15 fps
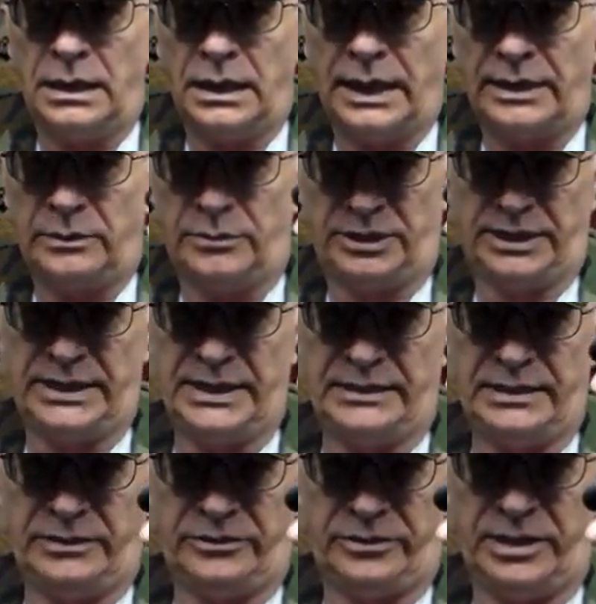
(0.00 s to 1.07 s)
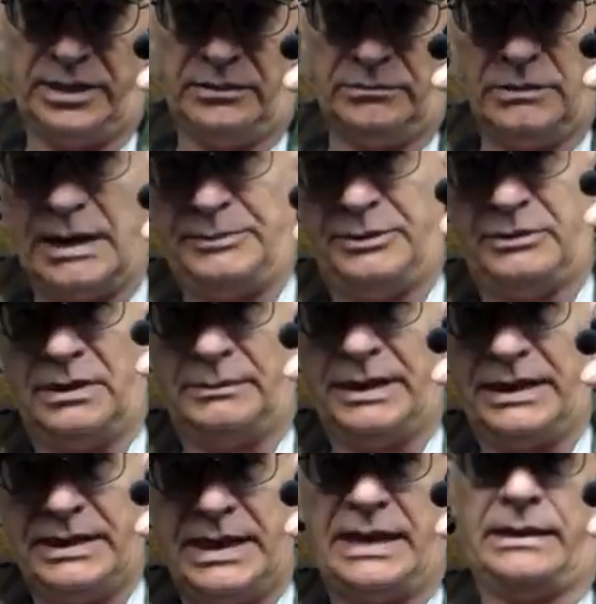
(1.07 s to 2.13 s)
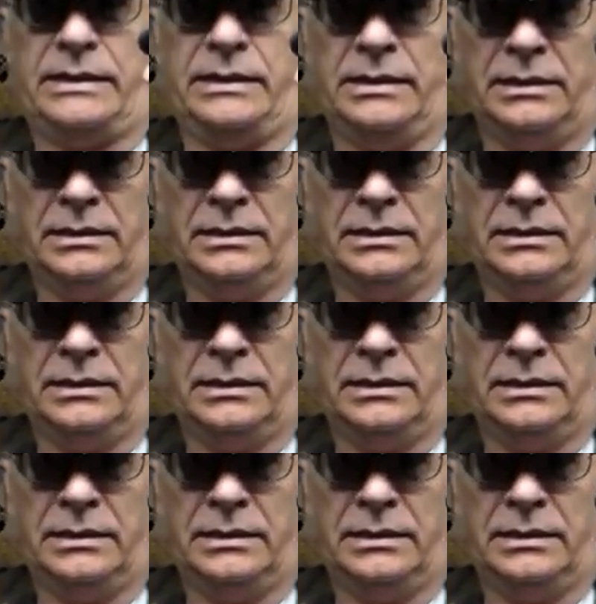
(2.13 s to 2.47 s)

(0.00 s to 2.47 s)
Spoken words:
I don't want to get this thing wrapped around my neck.